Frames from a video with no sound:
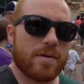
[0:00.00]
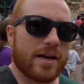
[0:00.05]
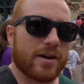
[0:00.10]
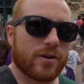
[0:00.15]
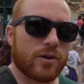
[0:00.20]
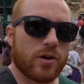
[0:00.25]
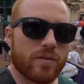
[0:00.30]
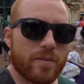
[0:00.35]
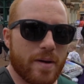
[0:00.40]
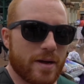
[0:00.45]
I don't
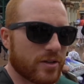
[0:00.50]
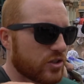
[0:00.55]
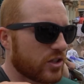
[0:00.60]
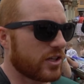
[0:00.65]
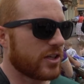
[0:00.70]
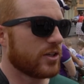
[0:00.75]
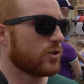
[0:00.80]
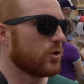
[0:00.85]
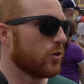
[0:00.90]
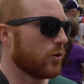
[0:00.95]
know if I'm actually
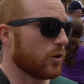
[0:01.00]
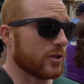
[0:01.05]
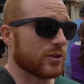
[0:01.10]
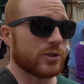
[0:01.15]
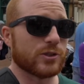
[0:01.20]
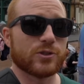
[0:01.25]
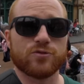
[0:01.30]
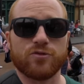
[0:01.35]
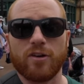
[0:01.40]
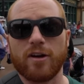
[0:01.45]
going to do it or
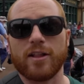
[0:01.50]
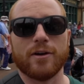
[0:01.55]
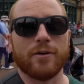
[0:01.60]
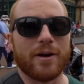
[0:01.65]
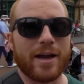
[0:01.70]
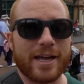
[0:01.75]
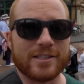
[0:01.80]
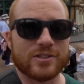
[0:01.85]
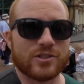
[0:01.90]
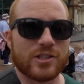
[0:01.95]
just follow
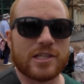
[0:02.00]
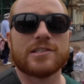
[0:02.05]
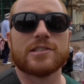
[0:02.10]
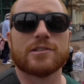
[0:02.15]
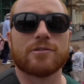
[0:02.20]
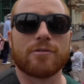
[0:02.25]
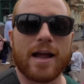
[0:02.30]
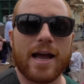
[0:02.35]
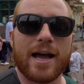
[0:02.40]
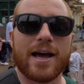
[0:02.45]
Ed and Jason
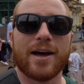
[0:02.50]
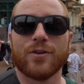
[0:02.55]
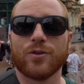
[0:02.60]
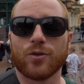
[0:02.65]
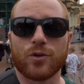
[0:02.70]
around,